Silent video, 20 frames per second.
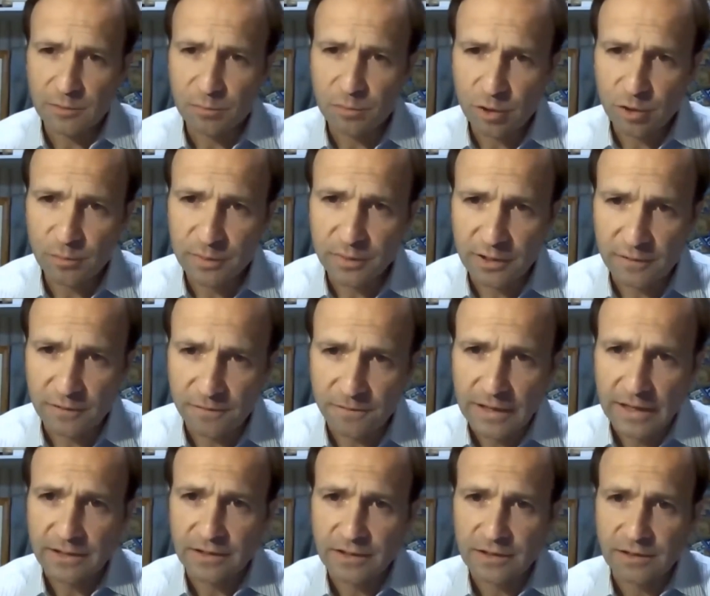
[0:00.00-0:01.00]
take permanent
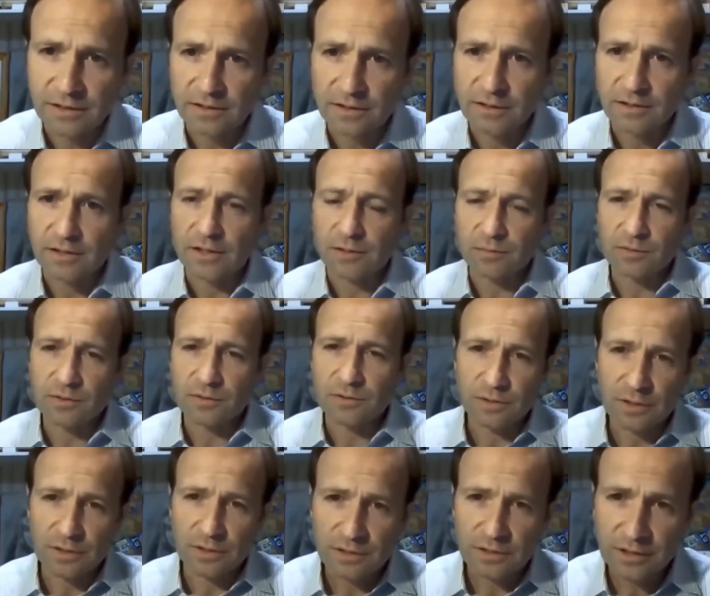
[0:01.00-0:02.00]
effect, that it
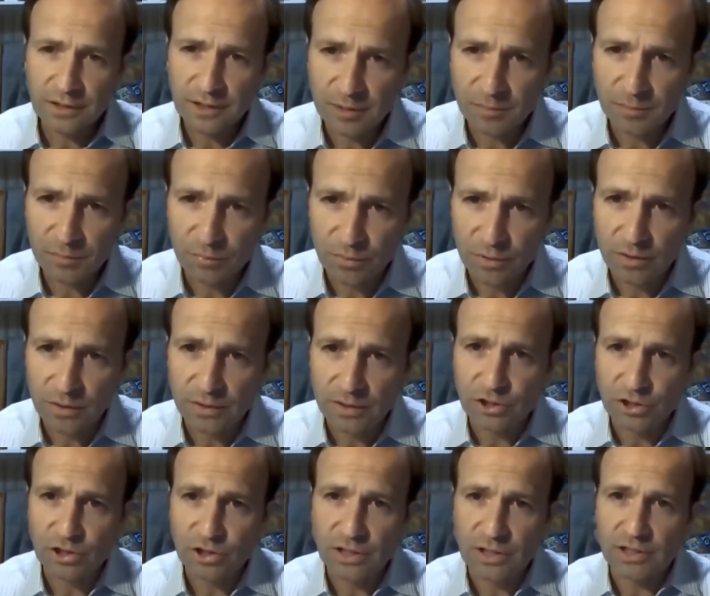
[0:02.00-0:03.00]
was only a
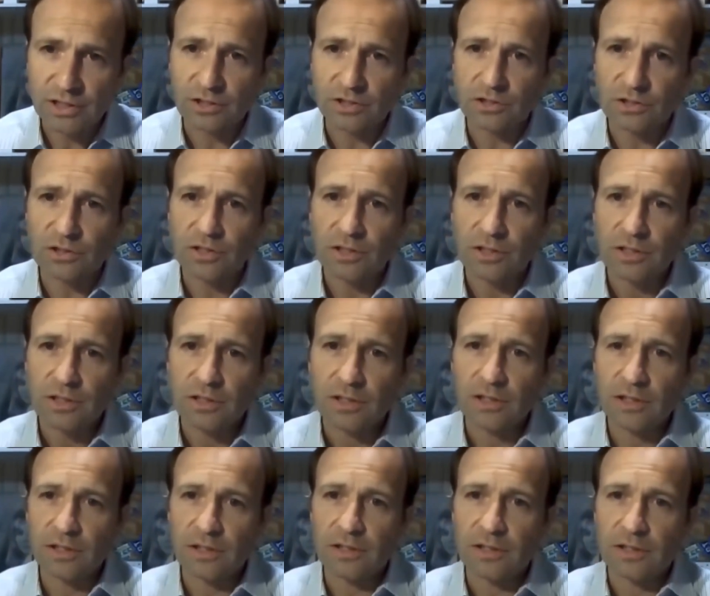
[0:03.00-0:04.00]
temporary change
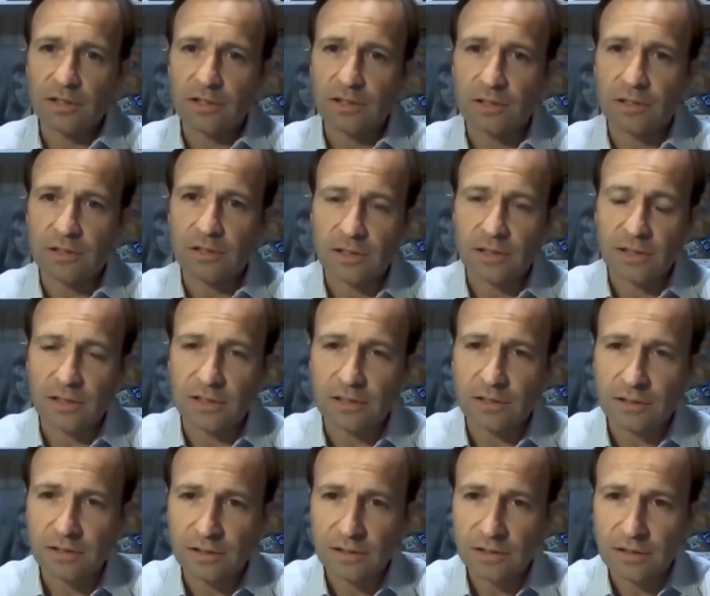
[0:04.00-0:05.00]
in the
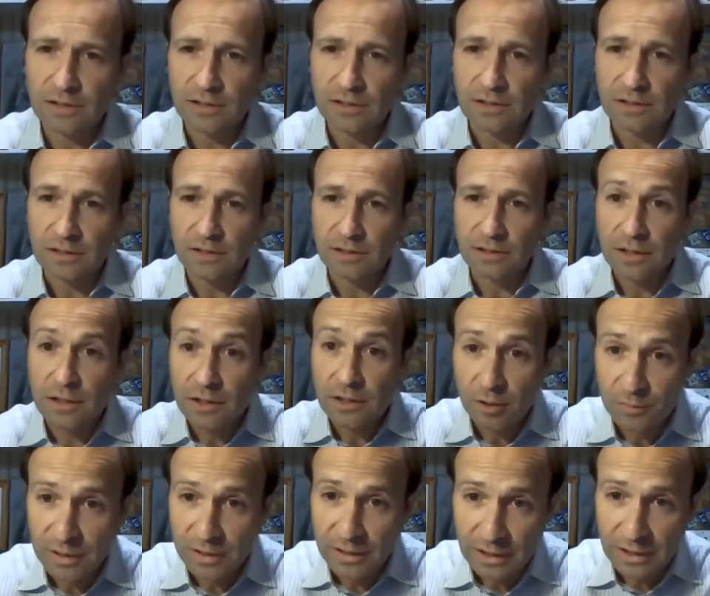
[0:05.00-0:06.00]

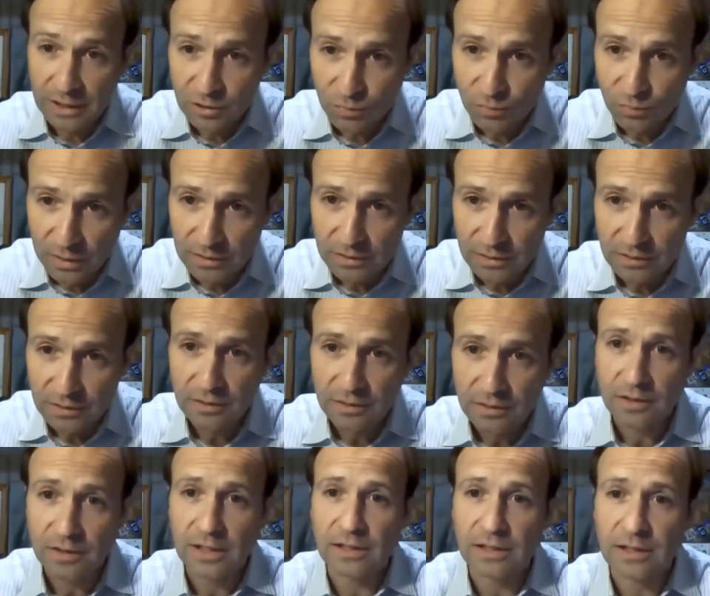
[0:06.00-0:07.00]
income tax rate
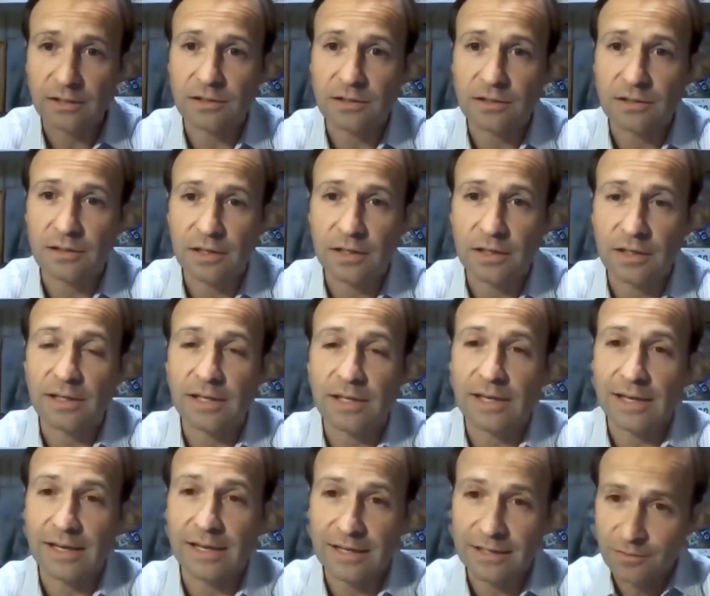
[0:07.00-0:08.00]
that
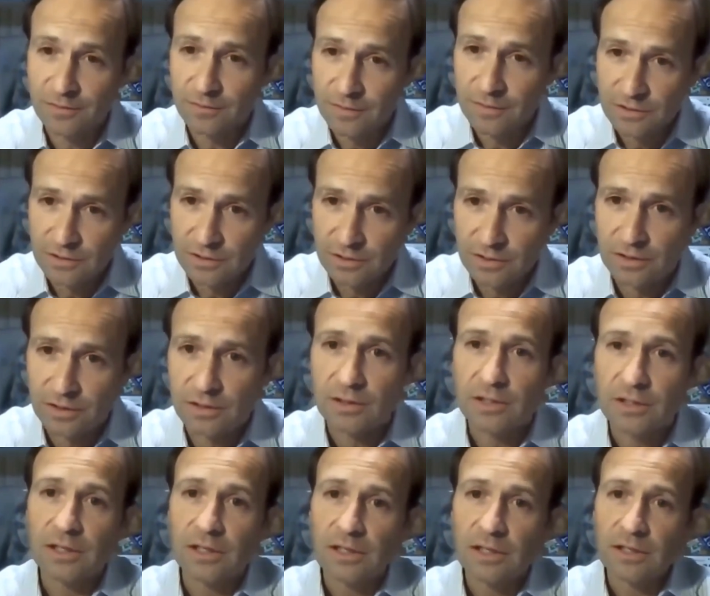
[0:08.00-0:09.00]
as of this
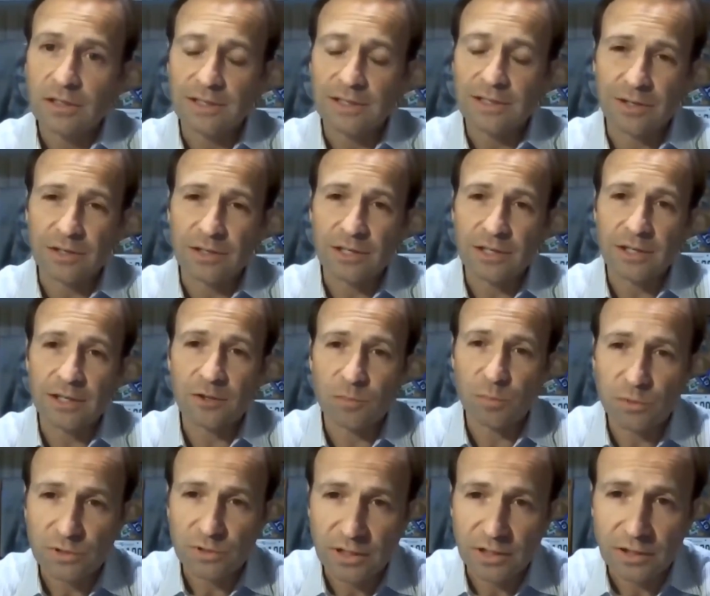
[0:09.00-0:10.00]
year, down
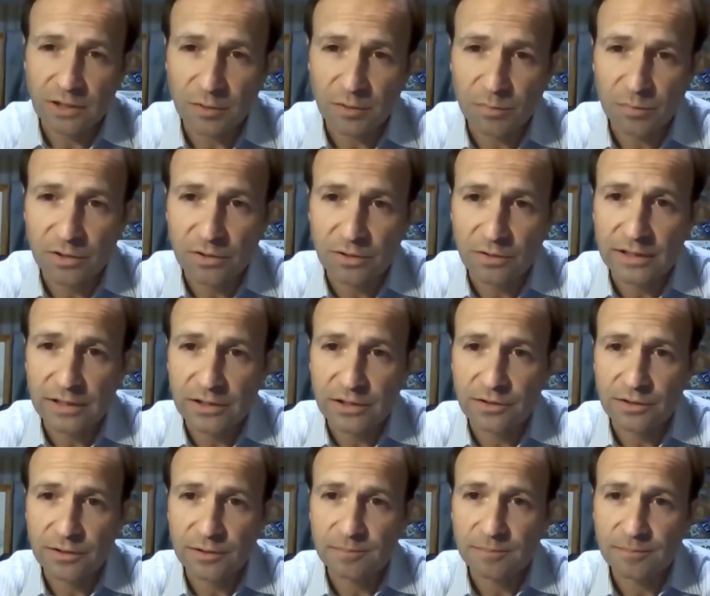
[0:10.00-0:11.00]
0.1% compared to
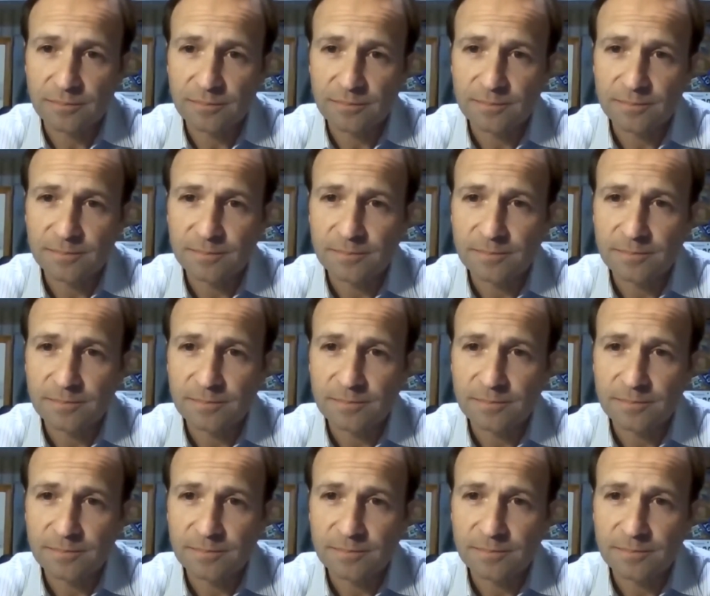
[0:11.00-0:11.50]
last year.